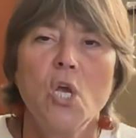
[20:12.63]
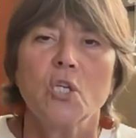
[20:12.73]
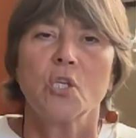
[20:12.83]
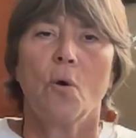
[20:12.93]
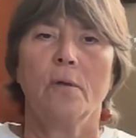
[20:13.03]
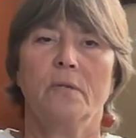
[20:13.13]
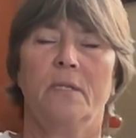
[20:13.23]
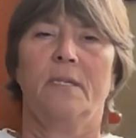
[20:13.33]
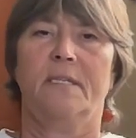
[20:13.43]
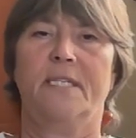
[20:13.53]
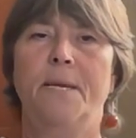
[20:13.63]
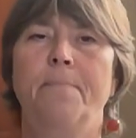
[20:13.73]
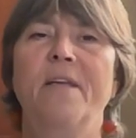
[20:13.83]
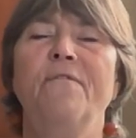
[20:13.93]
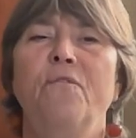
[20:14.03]
So I'm
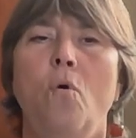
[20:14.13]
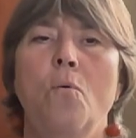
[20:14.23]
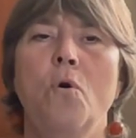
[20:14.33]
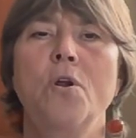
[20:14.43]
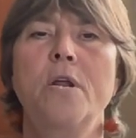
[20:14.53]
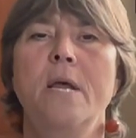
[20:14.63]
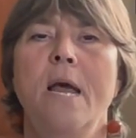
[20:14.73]
tipping forward.